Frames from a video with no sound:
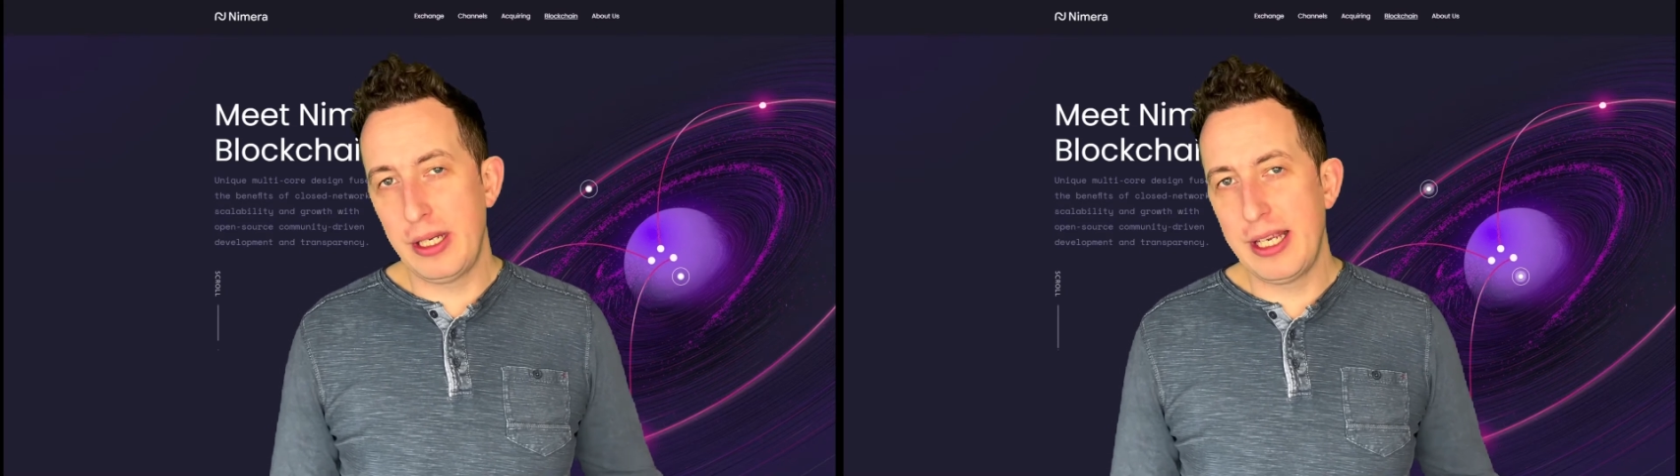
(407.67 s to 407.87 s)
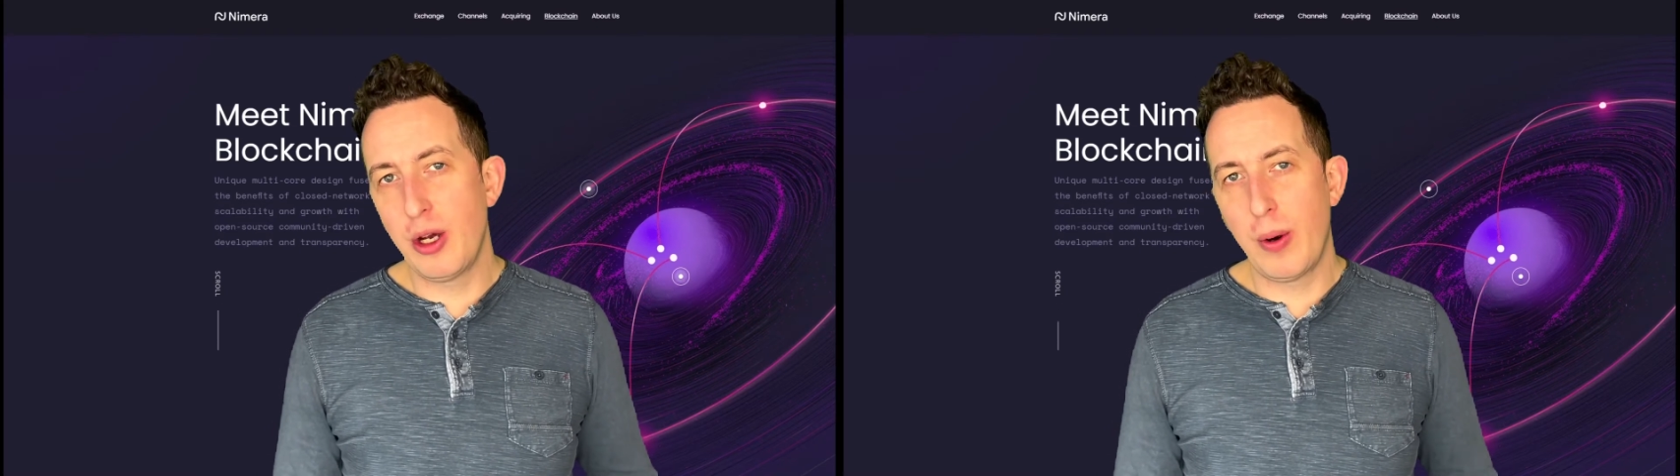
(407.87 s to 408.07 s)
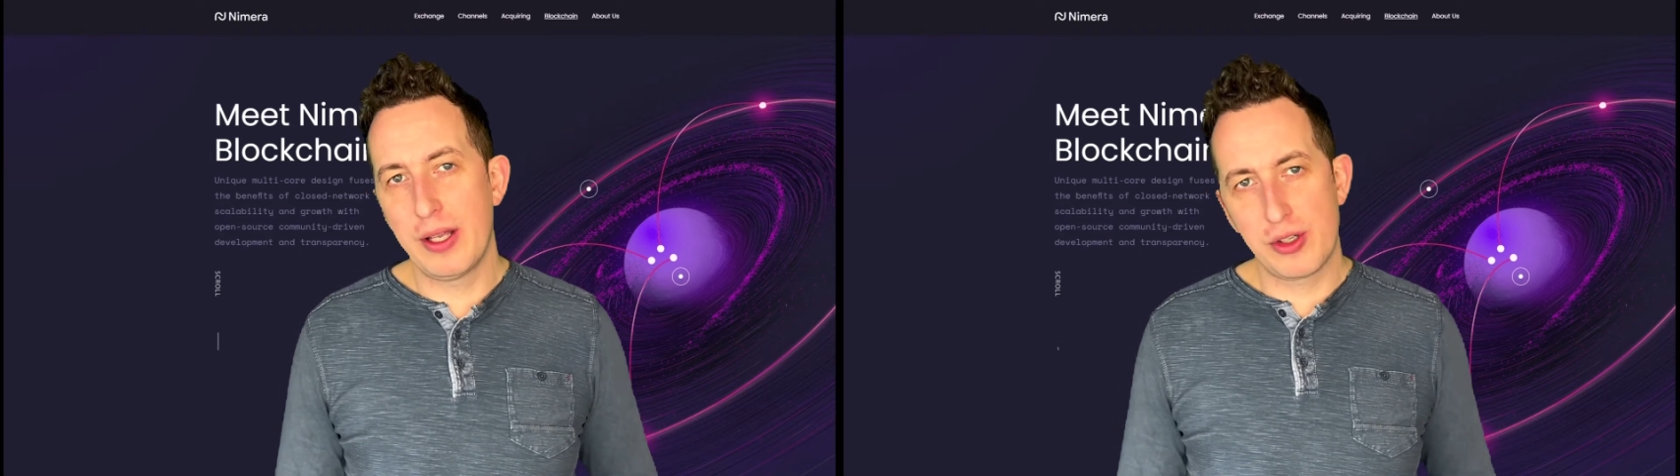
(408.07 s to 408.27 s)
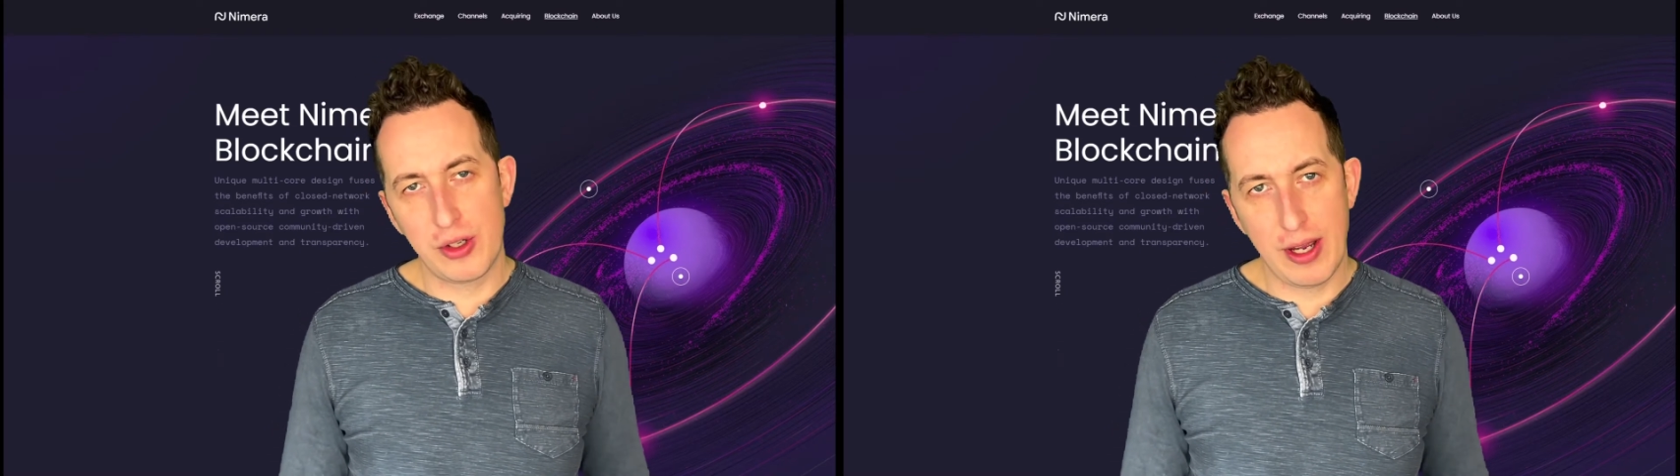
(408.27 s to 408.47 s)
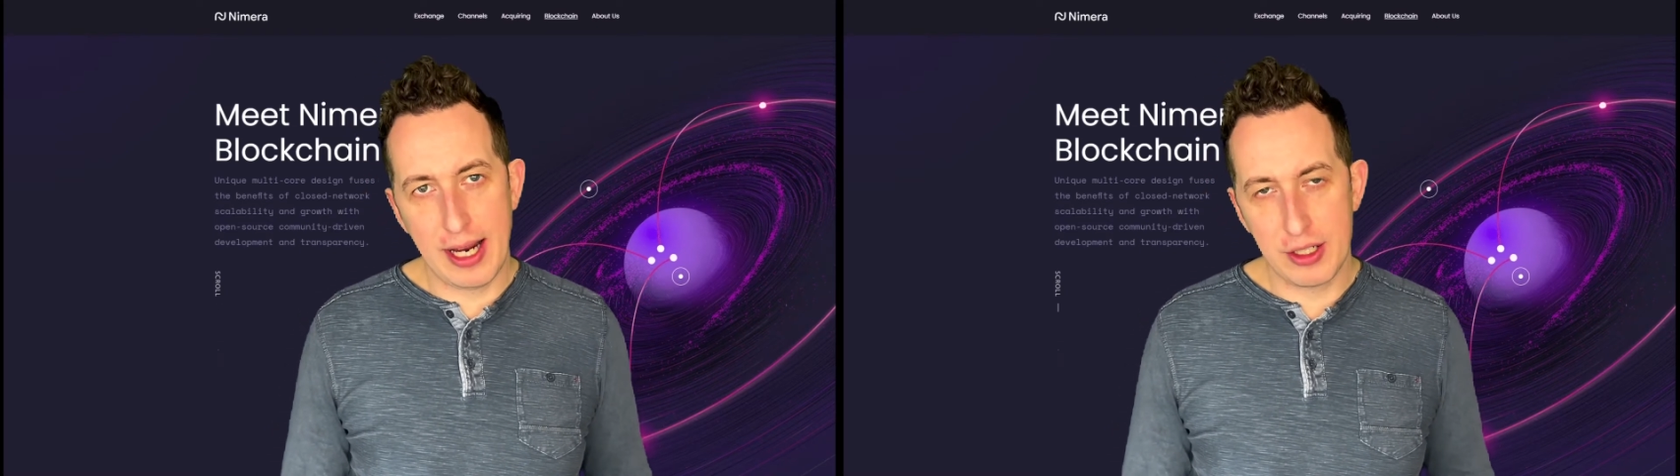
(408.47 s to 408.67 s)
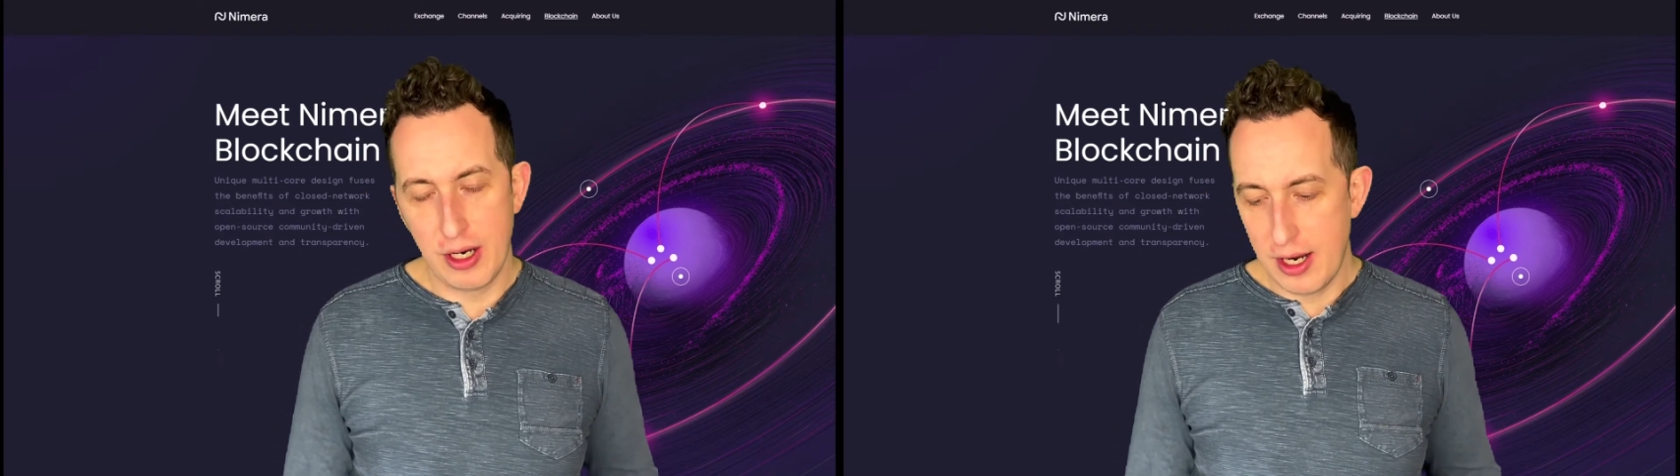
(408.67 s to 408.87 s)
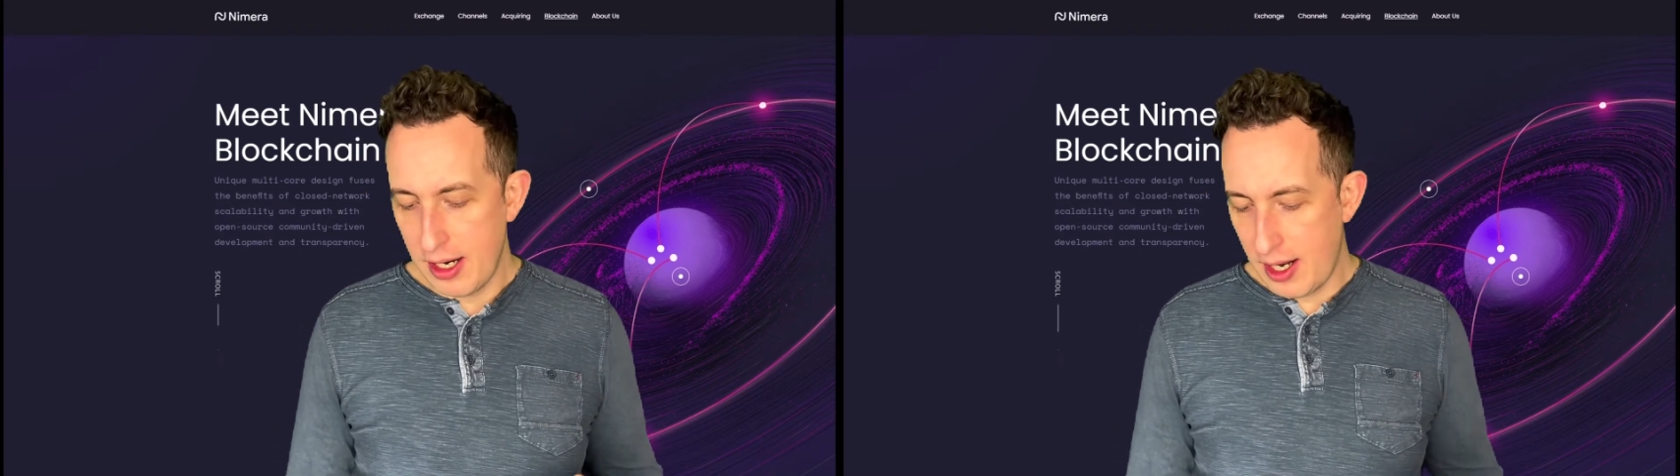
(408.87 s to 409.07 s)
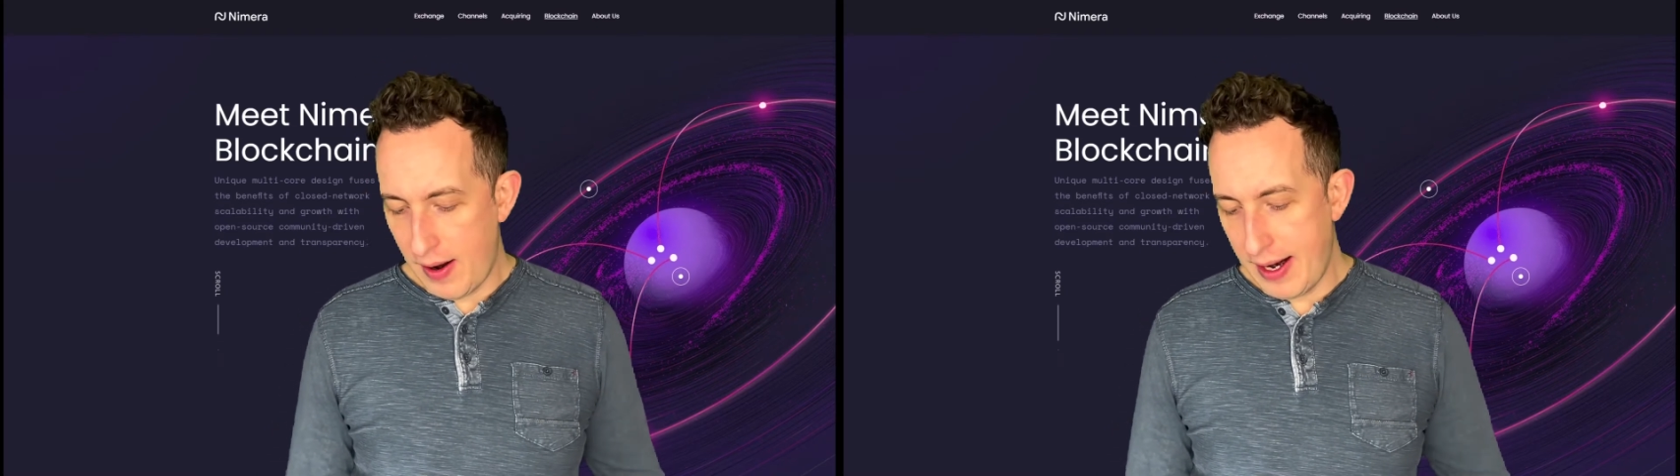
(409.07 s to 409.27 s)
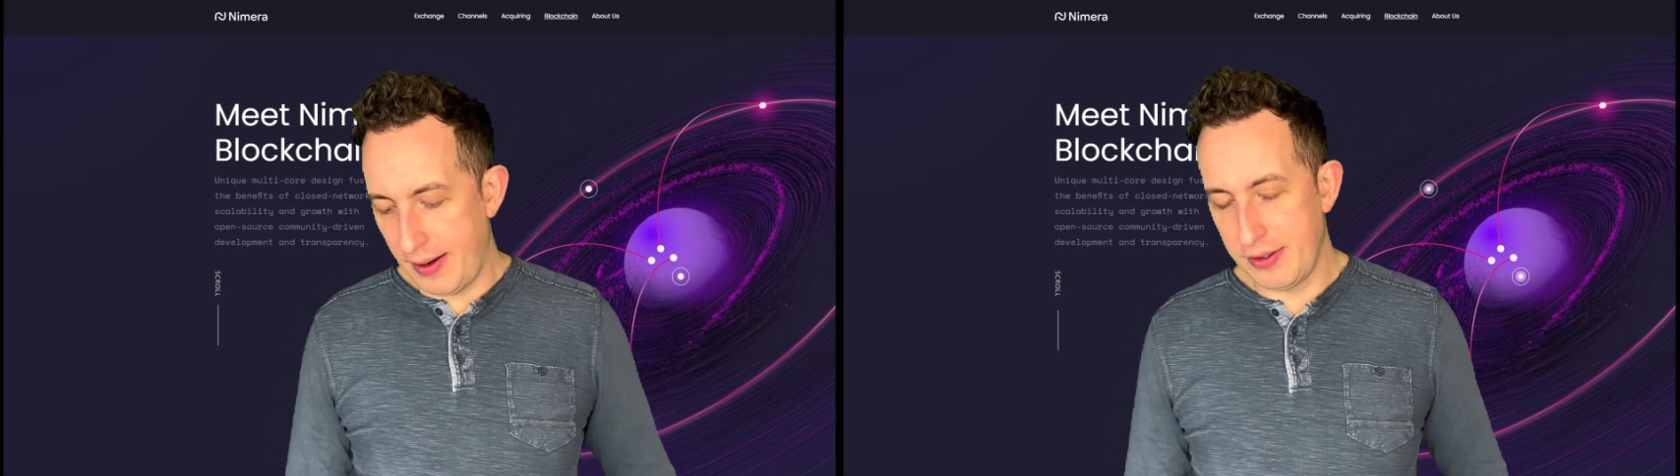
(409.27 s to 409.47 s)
EON/Nion?